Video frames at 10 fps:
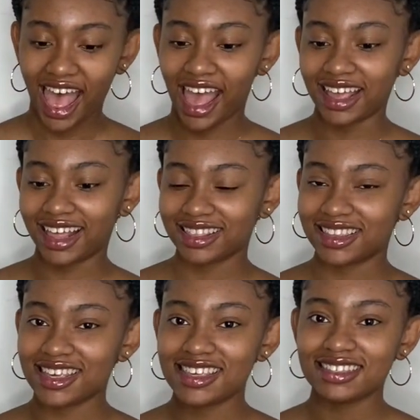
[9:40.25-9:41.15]
I got
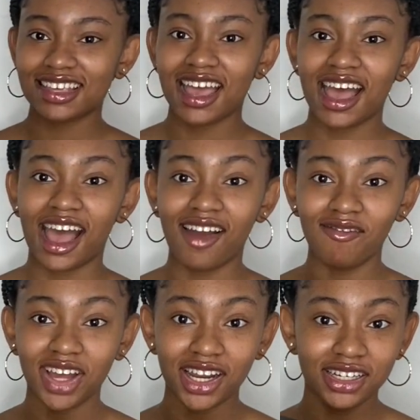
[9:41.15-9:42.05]
these
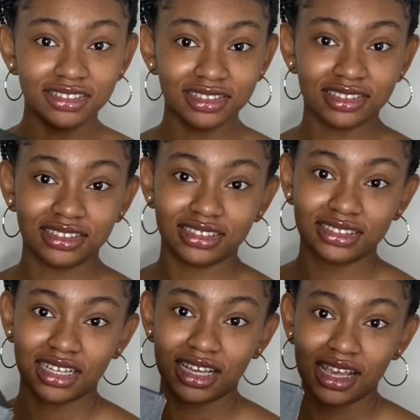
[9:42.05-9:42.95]
Converse
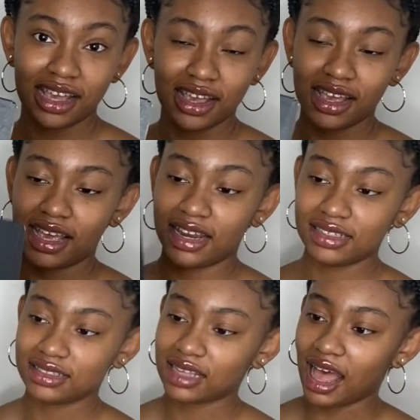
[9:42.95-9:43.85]
in a
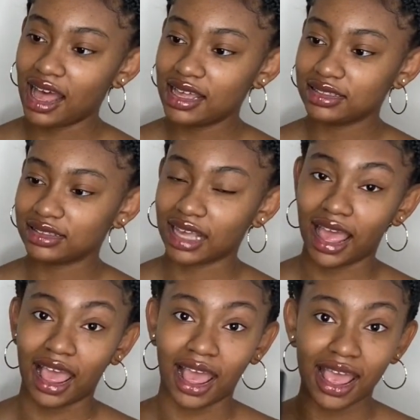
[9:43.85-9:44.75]
size
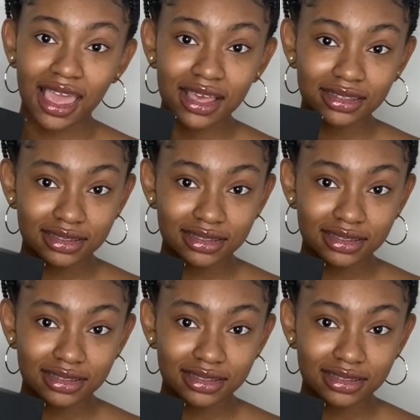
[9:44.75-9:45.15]
8.